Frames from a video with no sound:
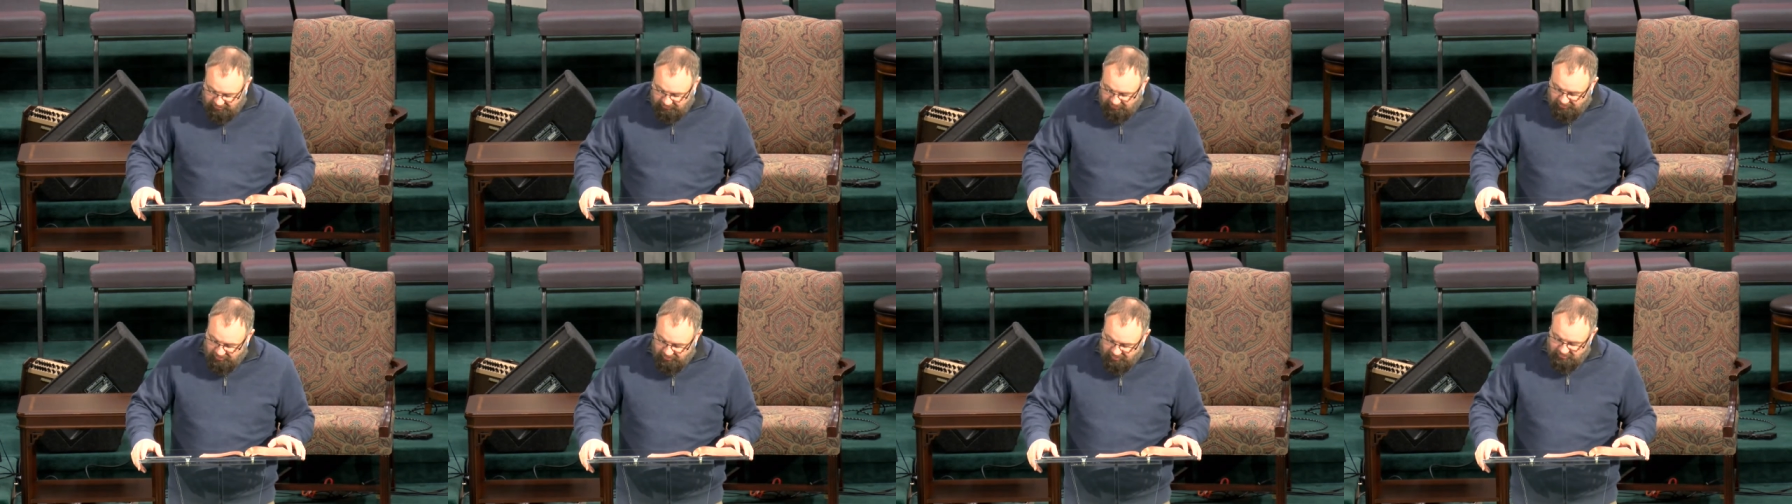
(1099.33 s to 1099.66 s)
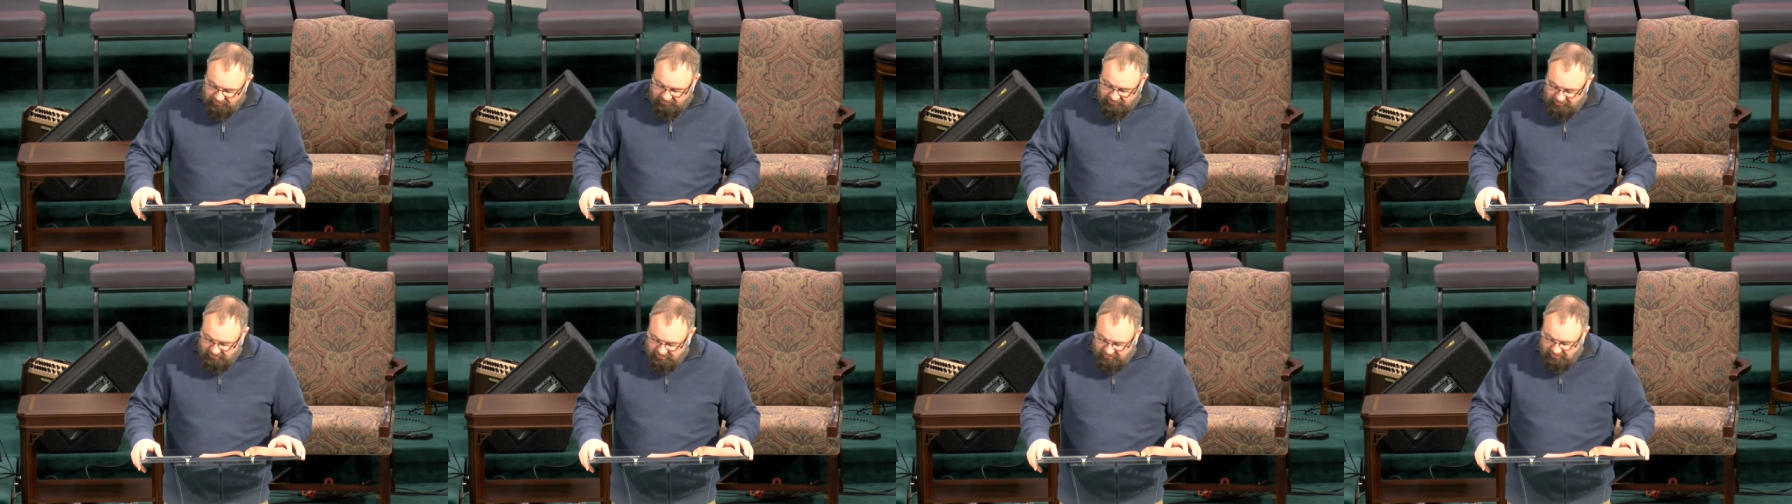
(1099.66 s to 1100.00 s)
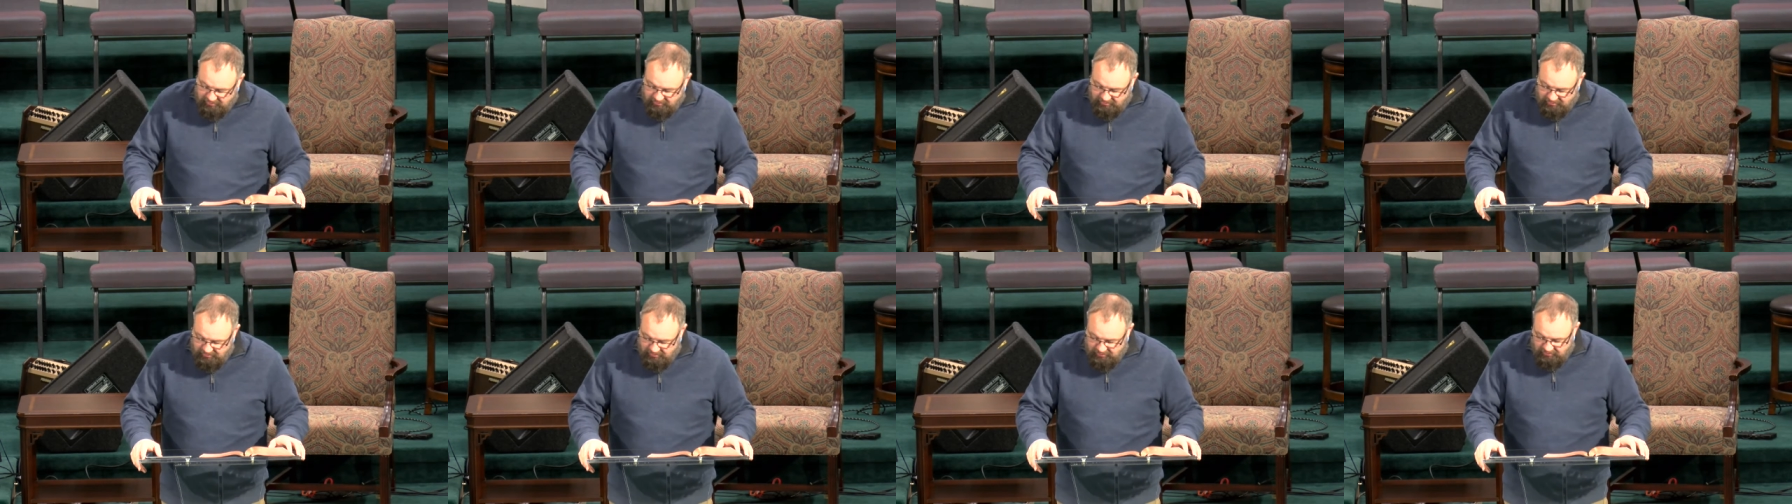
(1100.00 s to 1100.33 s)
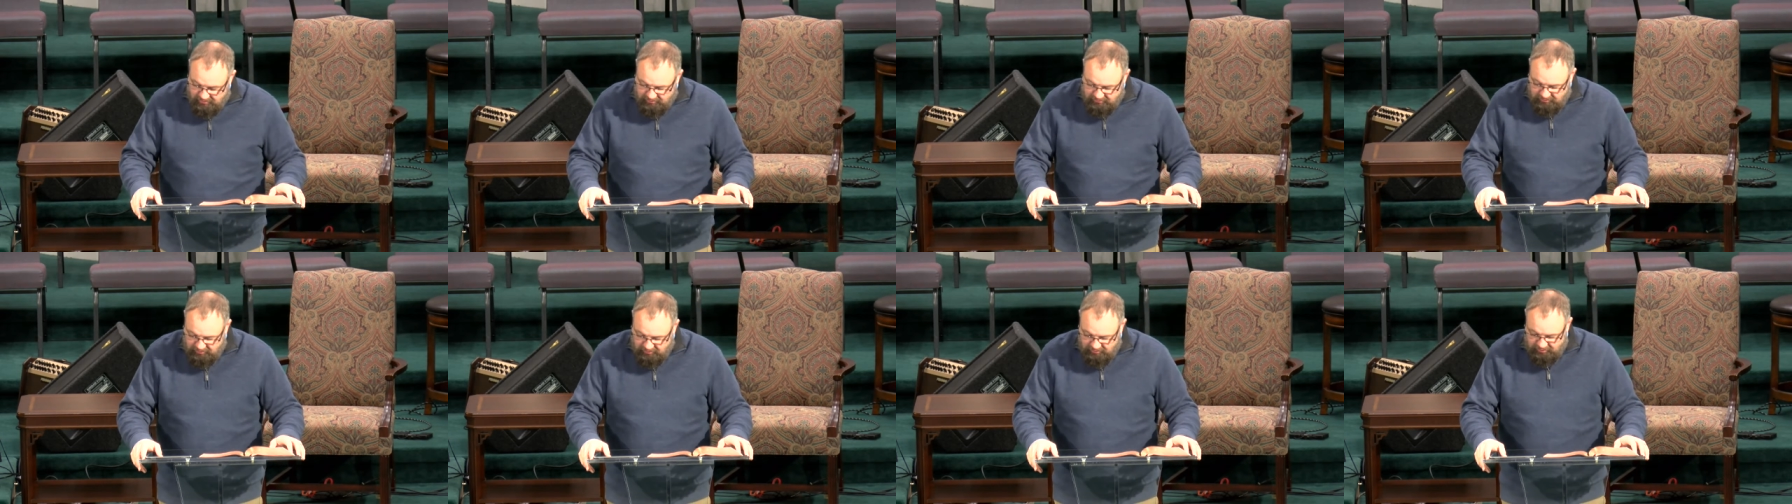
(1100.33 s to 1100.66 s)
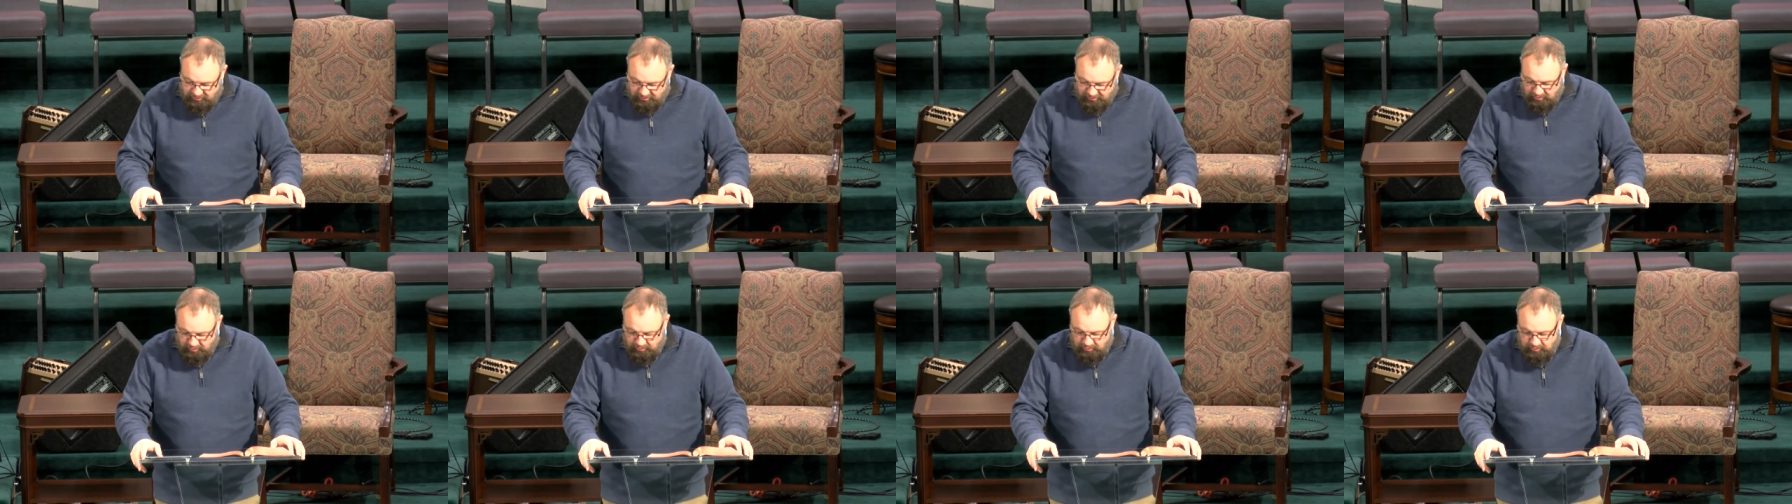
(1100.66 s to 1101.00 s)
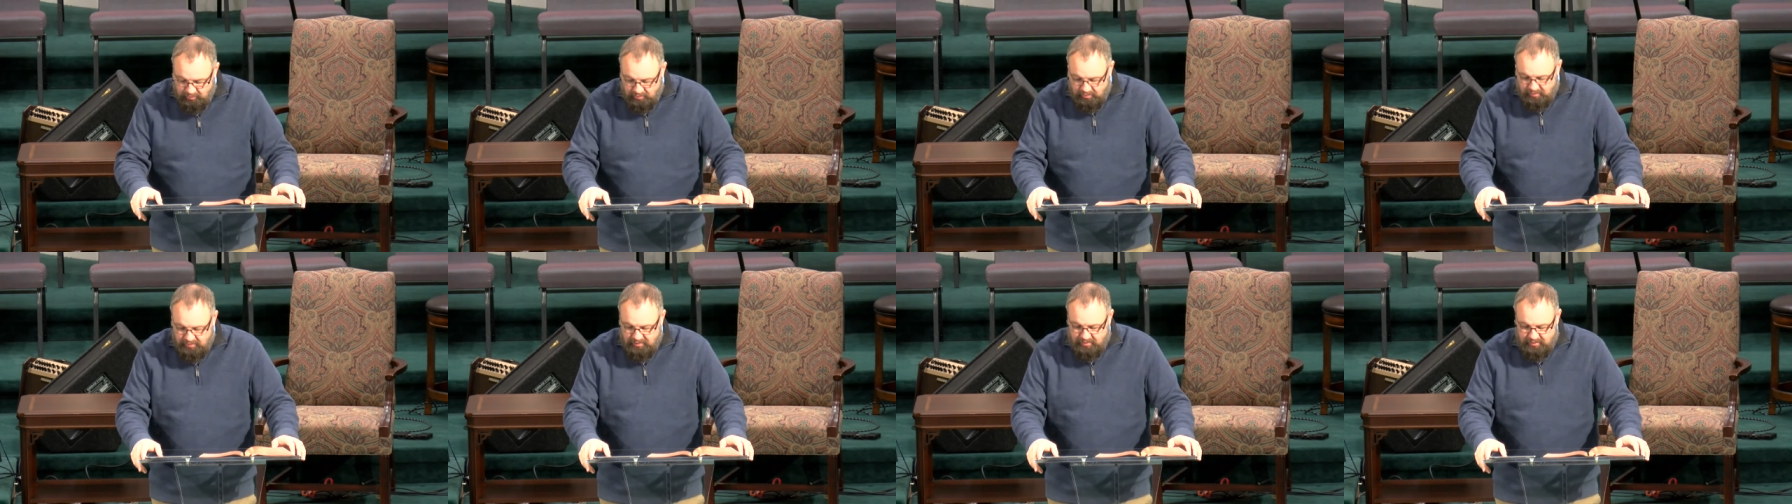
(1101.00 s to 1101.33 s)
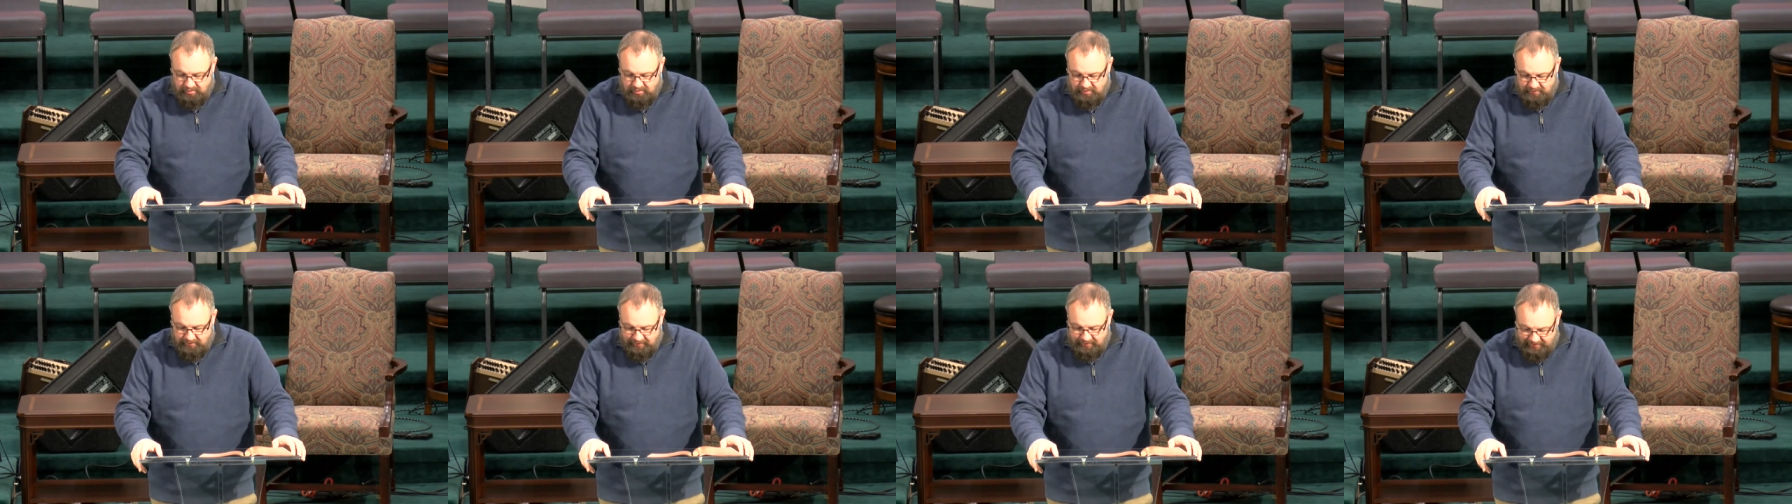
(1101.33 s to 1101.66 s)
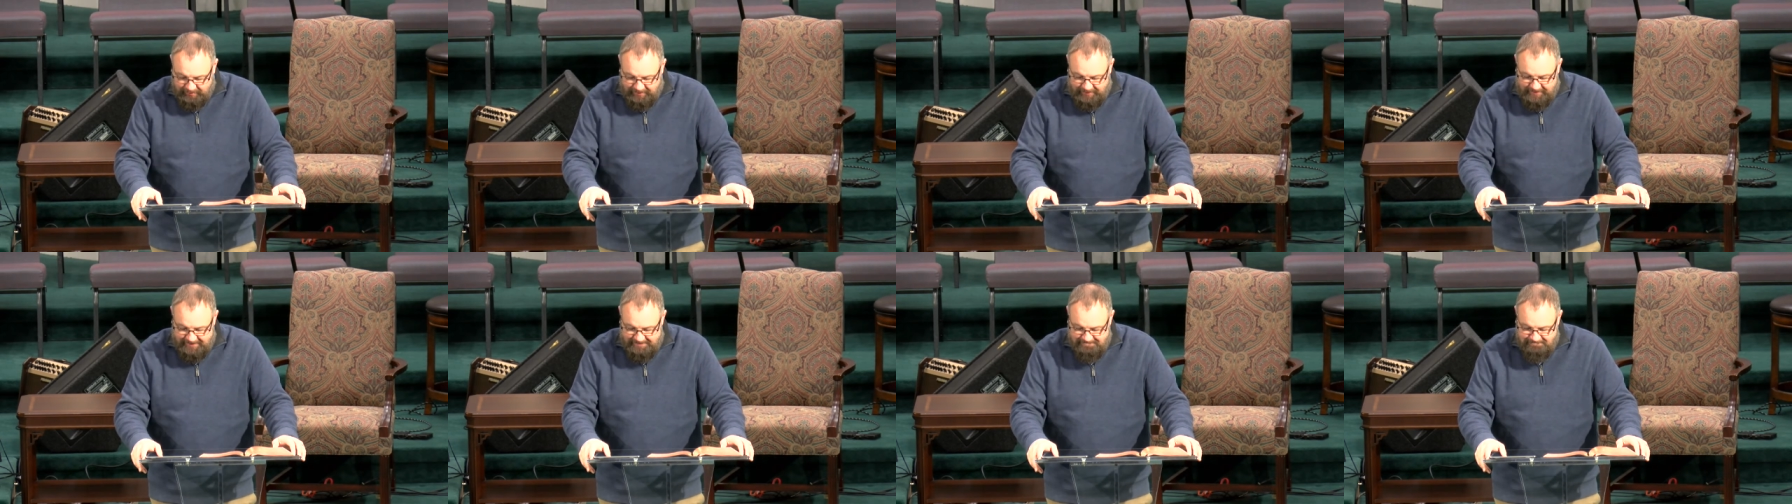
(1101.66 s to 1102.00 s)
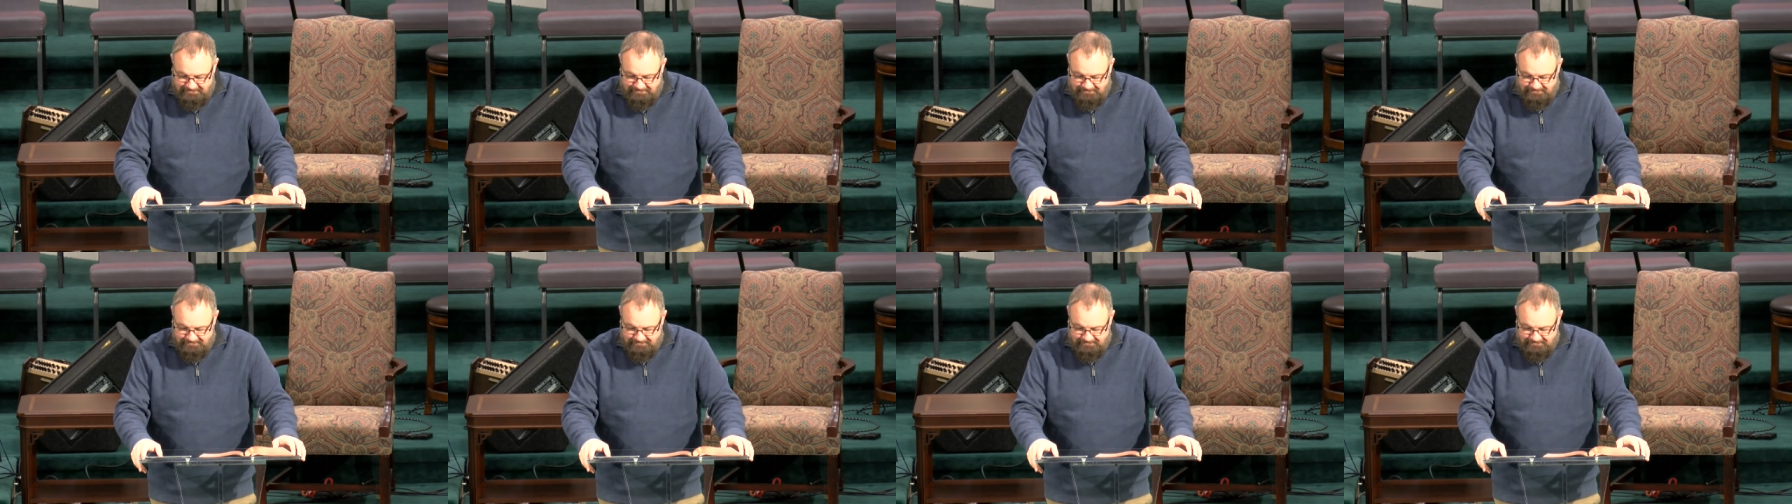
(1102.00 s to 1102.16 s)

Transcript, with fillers: apart to show God.